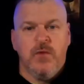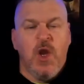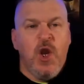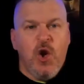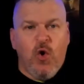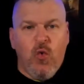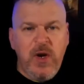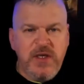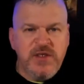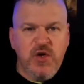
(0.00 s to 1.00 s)
What is
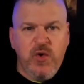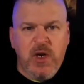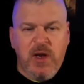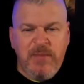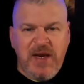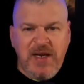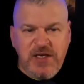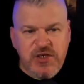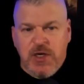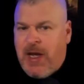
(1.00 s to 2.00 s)
going on, Ben
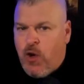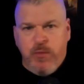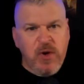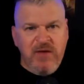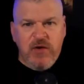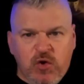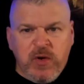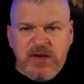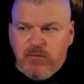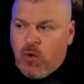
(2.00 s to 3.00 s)
Nation? I hope you're having a
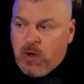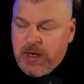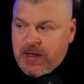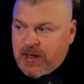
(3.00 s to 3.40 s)
great morning.